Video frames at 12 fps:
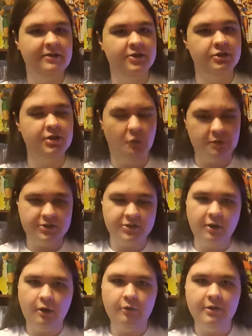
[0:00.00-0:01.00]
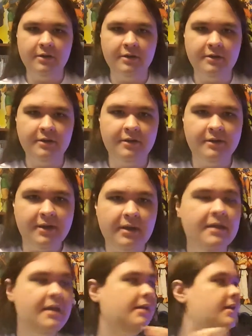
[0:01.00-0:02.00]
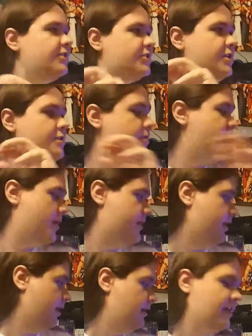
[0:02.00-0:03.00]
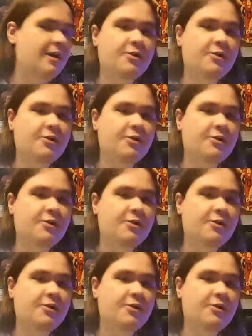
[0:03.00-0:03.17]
so and so is nothing.